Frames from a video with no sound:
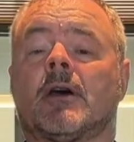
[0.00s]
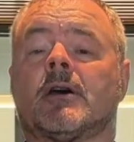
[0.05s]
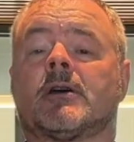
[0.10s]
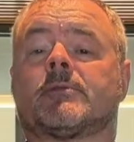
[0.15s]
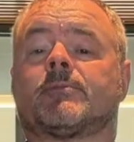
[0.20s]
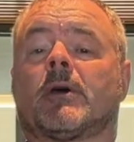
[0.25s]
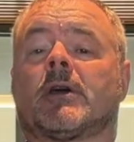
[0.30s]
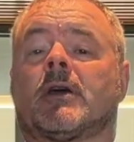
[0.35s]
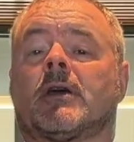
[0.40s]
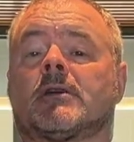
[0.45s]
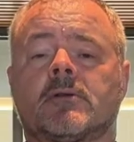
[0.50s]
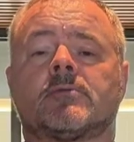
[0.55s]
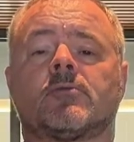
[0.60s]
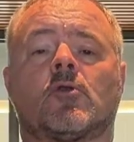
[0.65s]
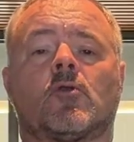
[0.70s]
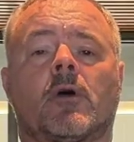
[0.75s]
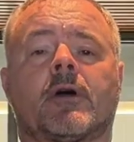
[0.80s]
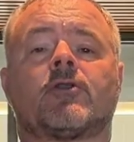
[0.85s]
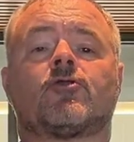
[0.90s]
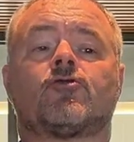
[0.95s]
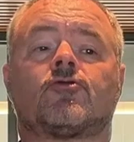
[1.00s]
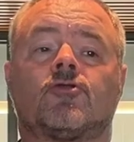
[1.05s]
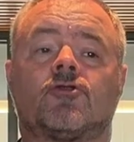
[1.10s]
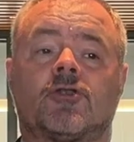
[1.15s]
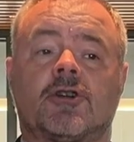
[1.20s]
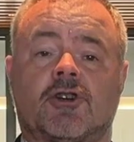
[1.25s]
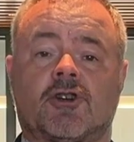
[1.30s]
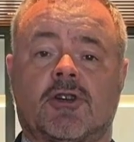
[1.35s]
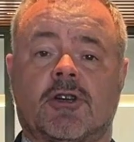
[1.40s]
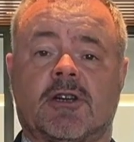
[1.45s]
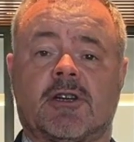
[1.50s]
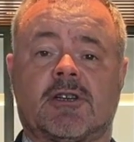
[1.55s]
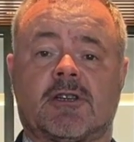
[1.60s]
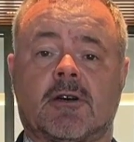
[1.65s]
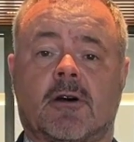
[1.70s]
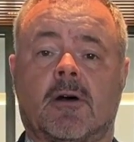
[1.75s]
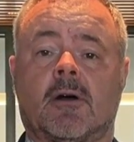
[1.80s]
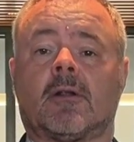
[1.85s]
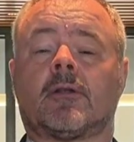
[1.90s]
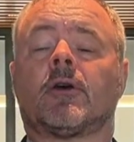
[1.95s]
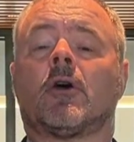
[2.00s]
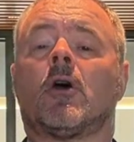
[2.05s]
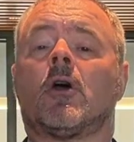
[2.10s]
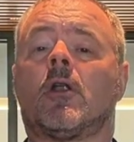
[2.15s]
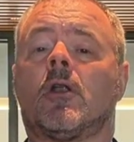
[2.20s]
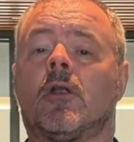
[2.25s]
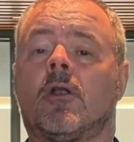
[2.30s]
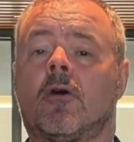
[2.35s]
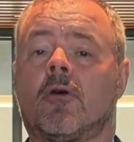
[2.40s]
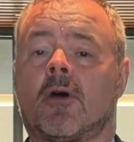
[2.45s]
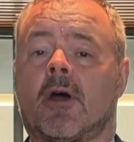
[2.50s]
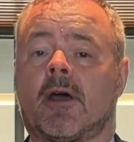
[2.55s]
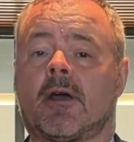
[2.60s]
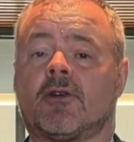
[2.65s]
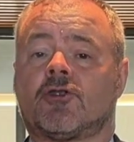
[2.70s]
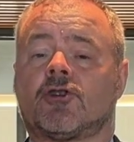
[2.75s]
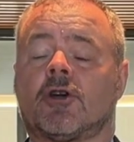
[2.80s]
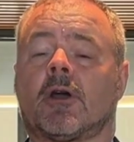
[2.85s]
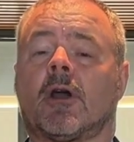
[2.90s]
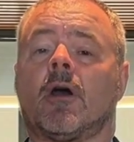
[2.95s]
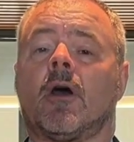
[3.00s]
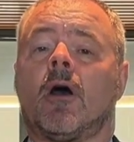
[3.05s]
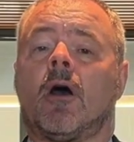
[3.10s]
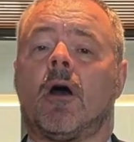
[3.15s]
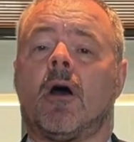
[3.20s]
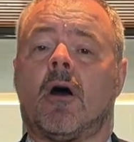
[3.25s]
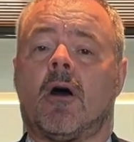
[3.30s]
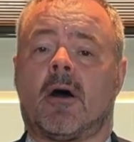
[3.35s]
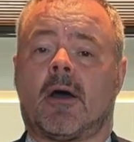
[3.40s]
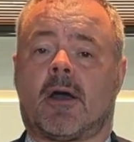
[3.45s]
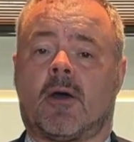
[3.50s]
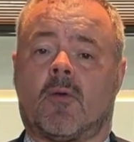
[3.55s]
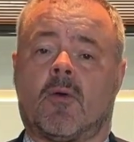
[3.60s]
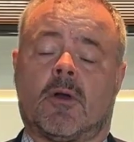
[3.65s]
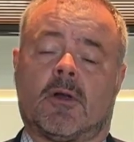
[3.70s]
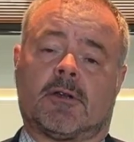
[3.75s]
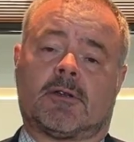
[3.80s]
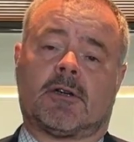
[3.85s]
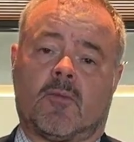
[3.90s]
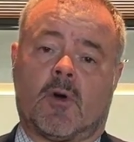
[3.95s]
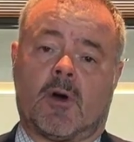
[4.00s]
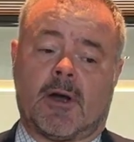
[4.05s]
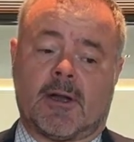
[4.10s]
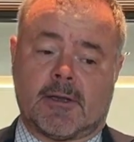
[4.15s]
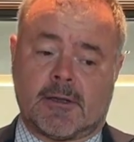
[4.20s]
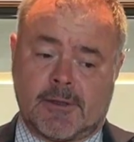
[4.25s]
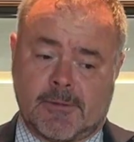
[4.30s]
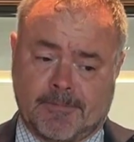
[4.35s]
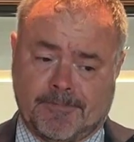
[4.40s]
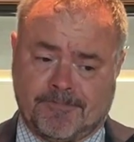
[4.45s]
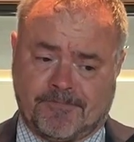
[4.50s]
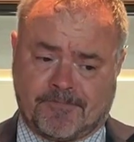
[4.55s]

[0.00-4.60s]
as making some quite traditionally styled, long-aging, high-quality wines.